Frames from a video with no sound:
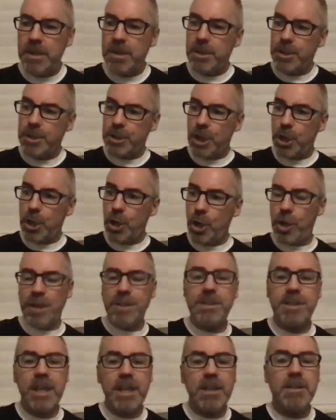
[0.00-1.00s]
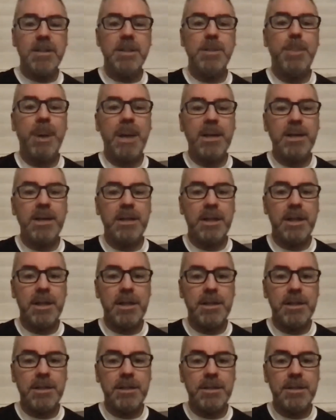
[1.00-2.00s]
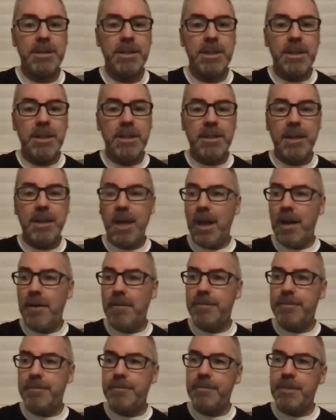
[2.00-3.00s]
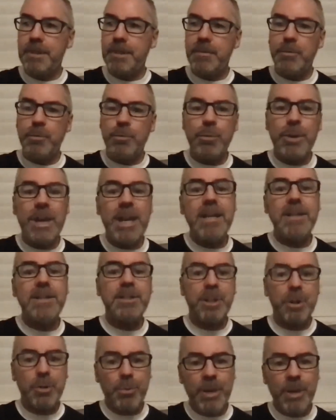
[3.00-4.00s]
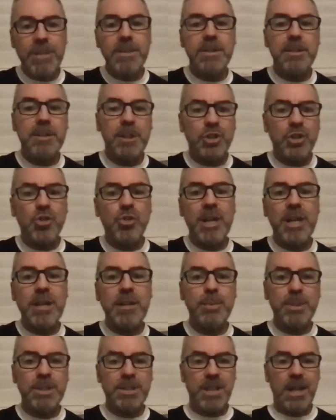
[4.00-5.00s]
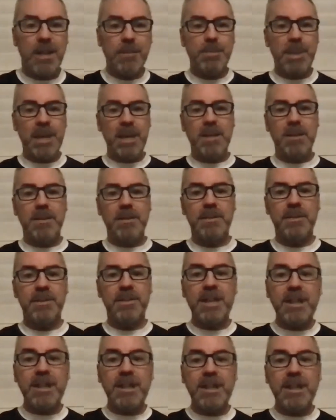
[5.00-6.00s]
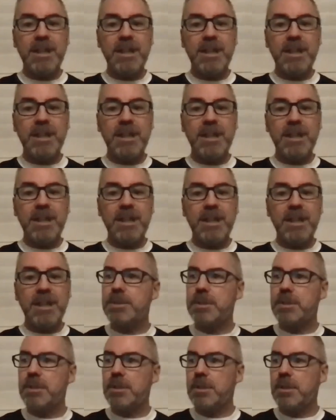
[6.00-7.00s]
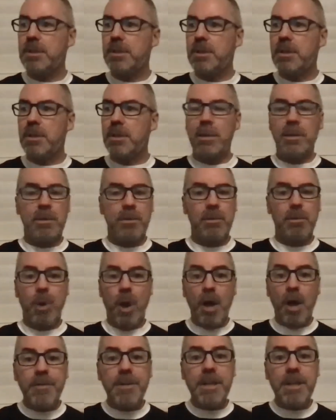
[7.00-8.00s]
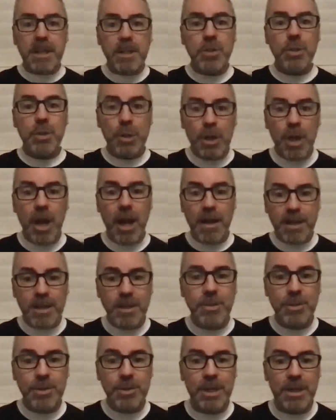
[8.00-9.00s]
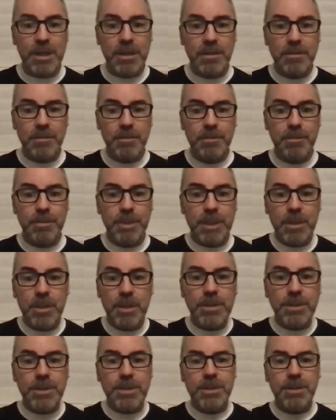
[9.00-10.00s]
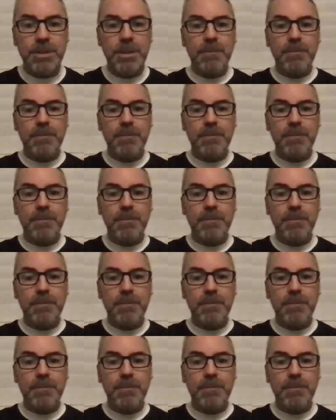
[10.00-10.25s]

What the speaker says: there's a lot of cyclists back in Ireland that have raced or ridden or trained with Sam Bennett, thinking to themselves, well, if he can do it, I can do it. Because